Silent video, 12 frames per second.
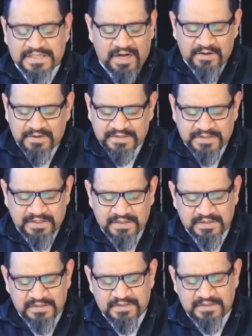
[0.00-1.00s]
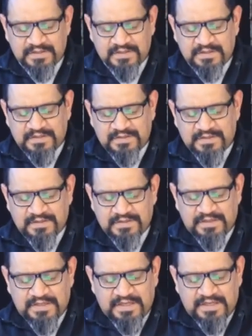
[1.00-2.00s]
heresy
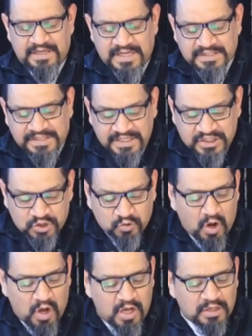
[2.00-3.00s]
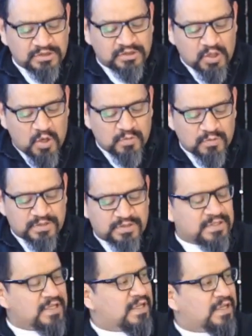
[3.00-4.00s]
is a strong
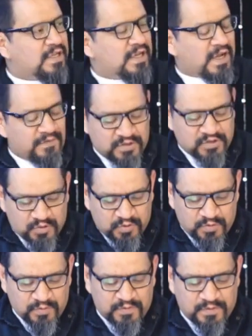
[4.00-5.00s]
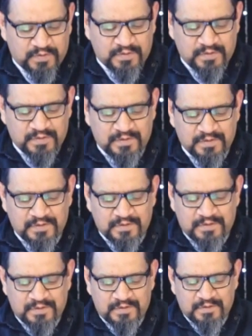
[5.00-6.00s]
dose of the truth,
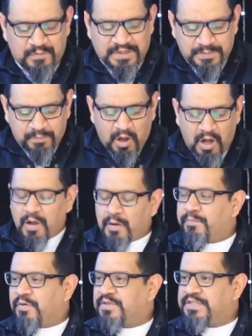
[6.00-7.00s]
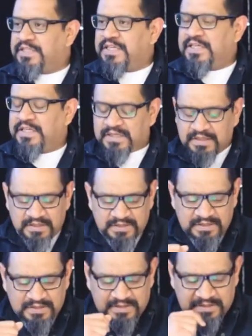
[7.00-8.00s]
which Paul proceeded
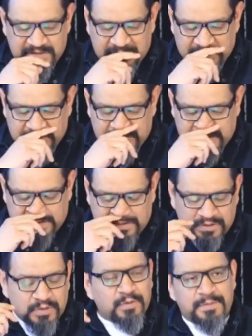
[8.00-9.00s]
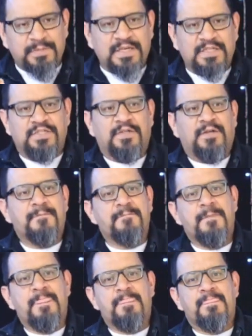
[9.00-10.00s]
to administer.
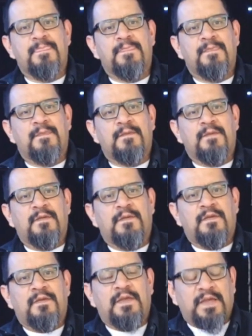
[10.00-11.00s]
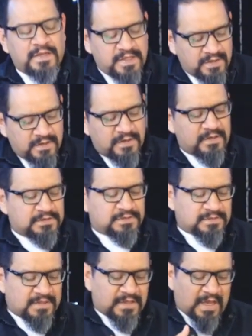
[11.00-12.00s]
And here,
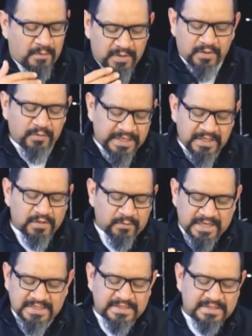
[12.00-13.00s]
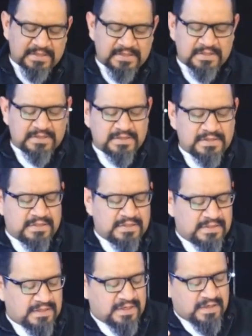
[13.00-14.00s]
I want to read the rest
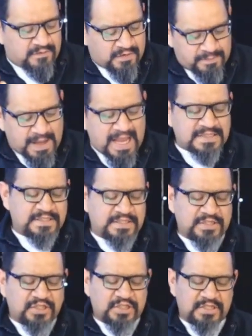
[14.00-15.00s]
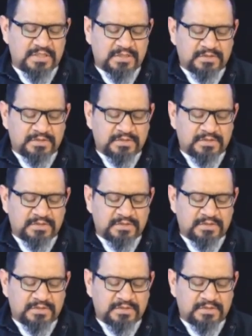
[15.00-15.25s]
of our passage.